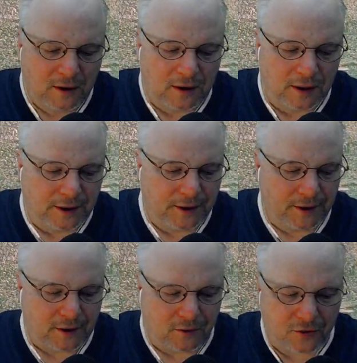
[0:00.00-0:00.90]
And
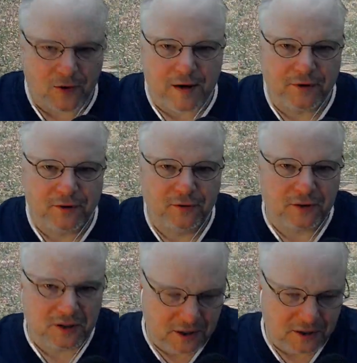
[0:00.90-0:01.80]
all you have to do
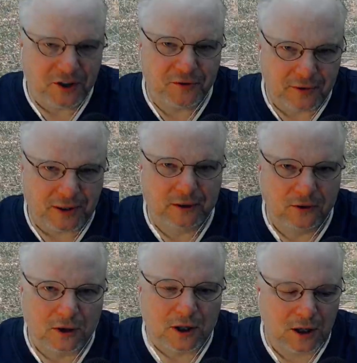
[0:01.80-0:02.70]
is continually
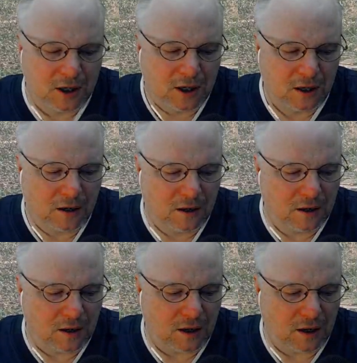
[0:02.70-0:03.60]
look
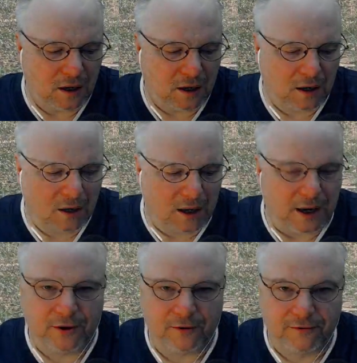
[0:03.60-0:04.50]

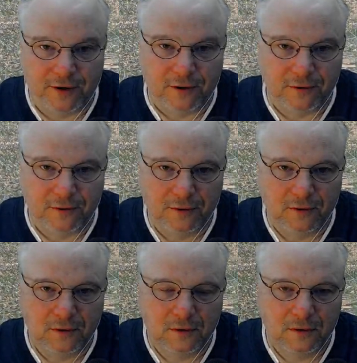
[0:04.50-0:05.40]
at your phone
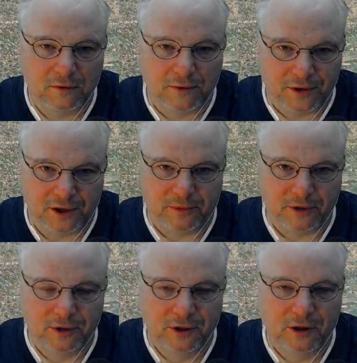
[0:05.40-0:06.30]
with the
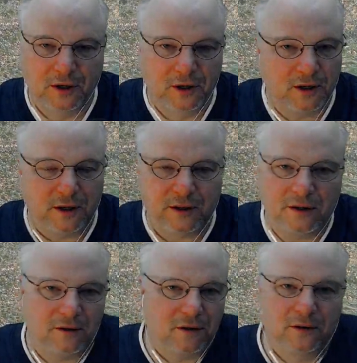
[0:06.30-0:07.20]
image, and then
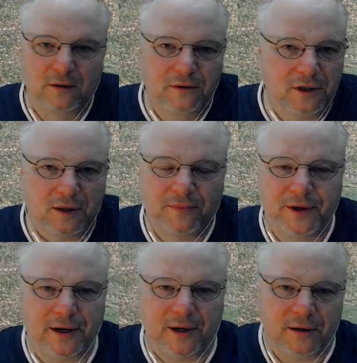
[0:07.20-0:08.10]
you're going to lose it up
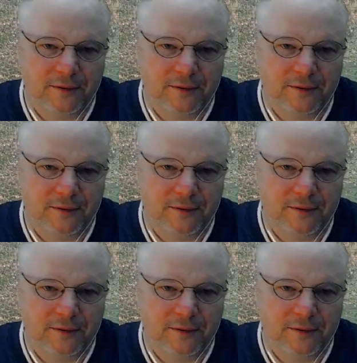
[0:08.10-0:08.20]
there.